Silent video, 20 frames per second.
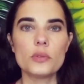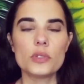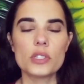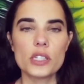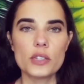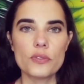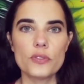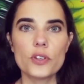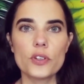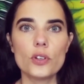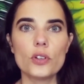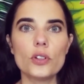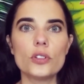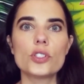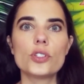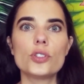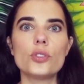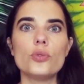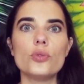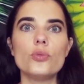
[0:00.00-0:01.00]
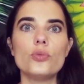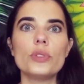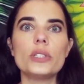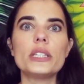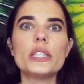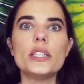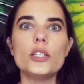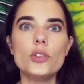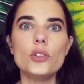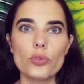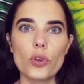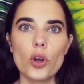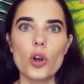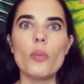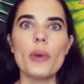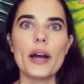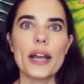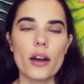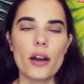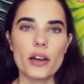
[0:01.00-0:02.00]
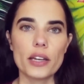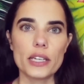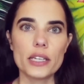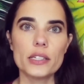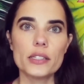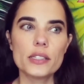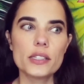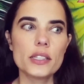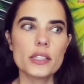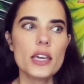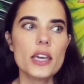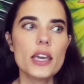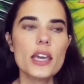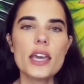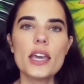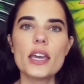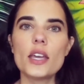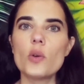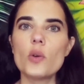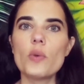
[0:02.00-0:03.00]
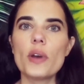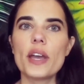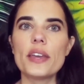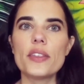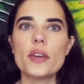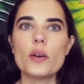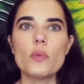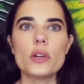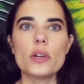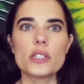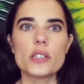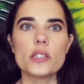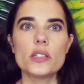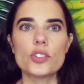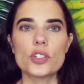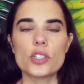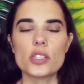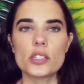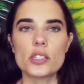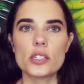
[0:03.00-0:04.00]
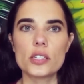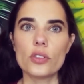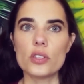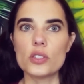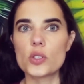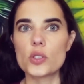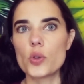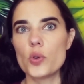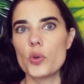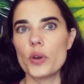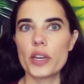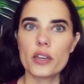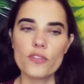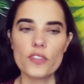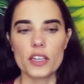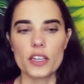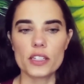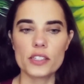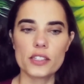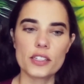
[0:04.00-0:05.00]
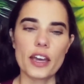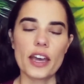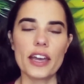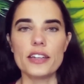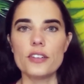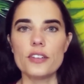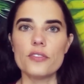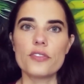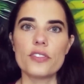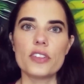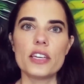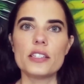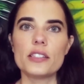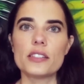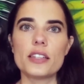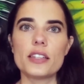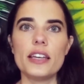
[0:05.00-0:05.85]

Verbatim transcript: was difficult to really grow my audience in a way that wasn't just these quick fix kind of things